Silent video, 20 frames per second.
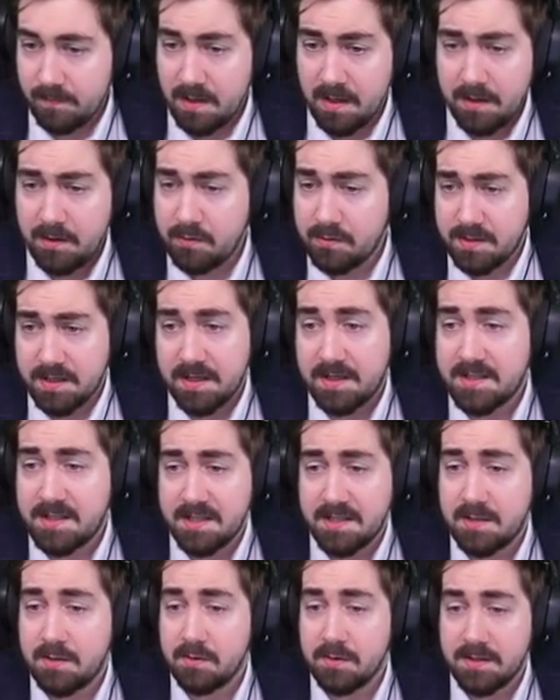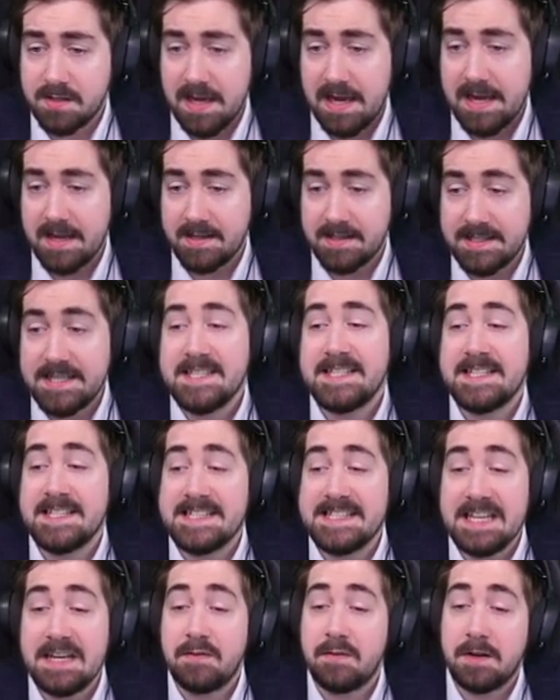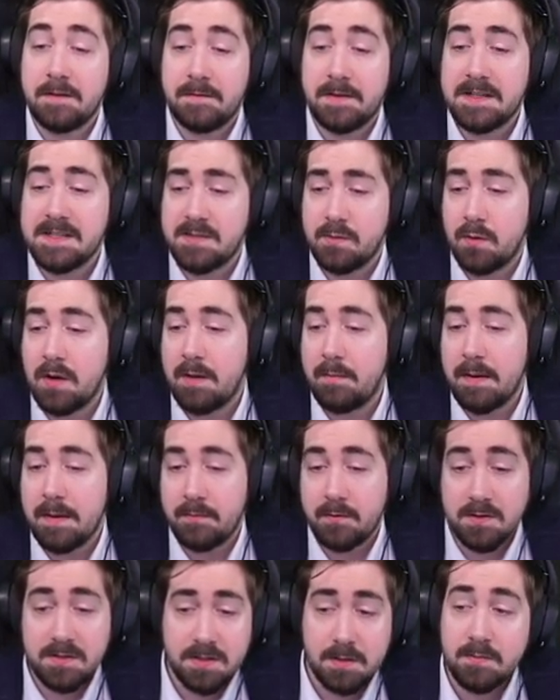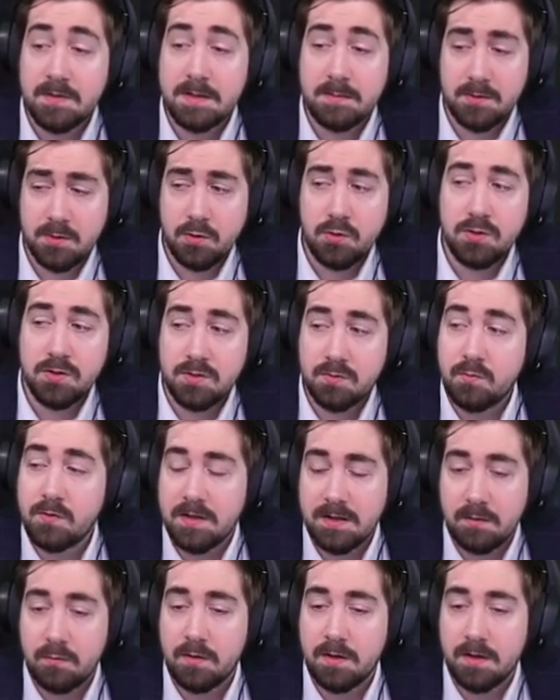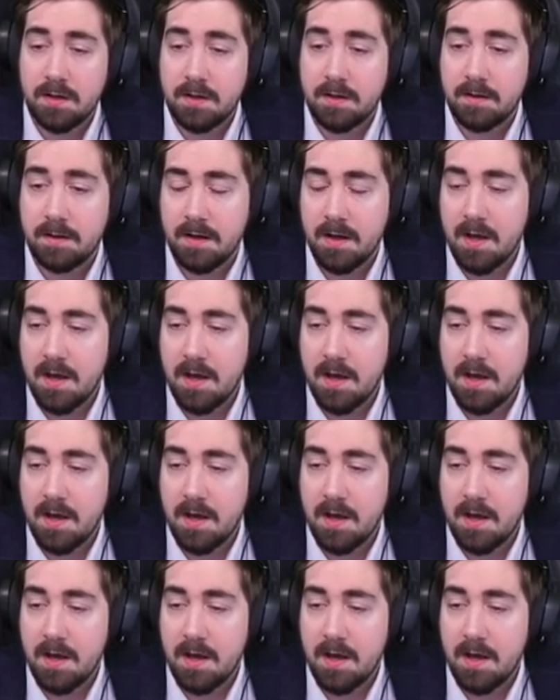use like chisels and sextants, even if it is a white map, because sometimes you just really want to